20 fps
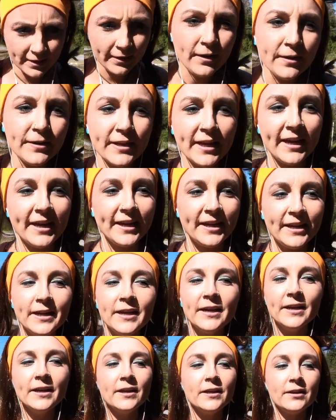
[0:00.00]
I like okay. fruit
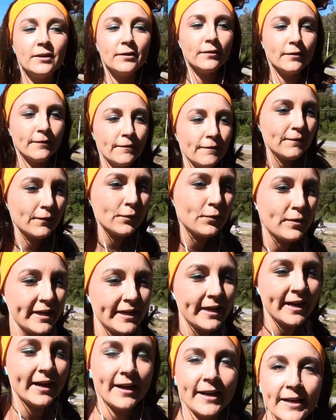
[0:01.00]
smoothies. You're a yeah. fruity
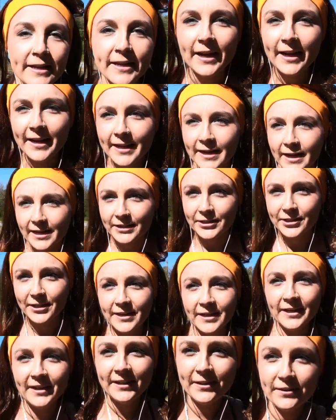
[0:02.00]
guy. I
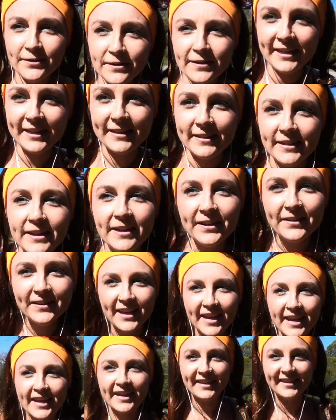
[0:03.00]
gotcha. Great.
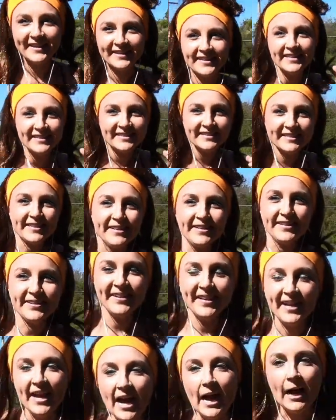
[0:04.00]
Okay. So
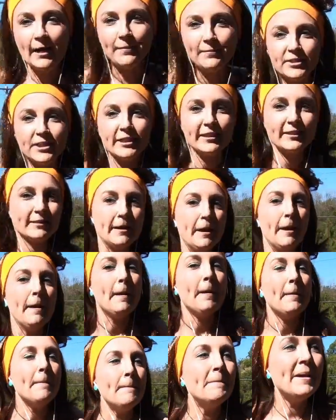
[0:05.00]
I'm just
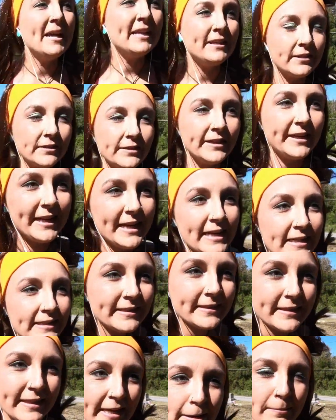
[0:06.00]
mentally
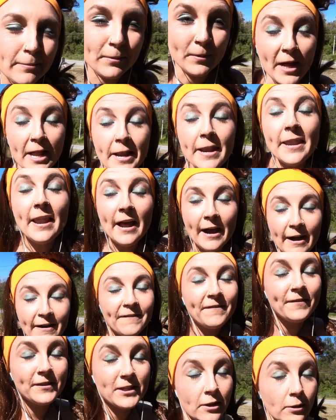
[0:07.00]
unstable enough
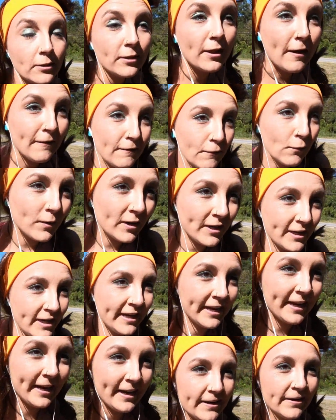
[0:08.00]
to love
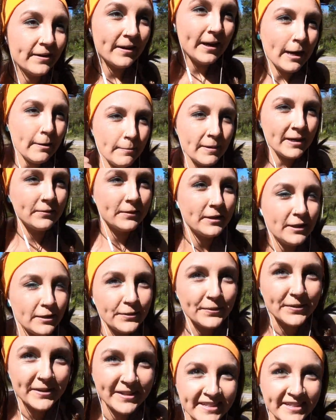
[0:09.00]
working out. How about you?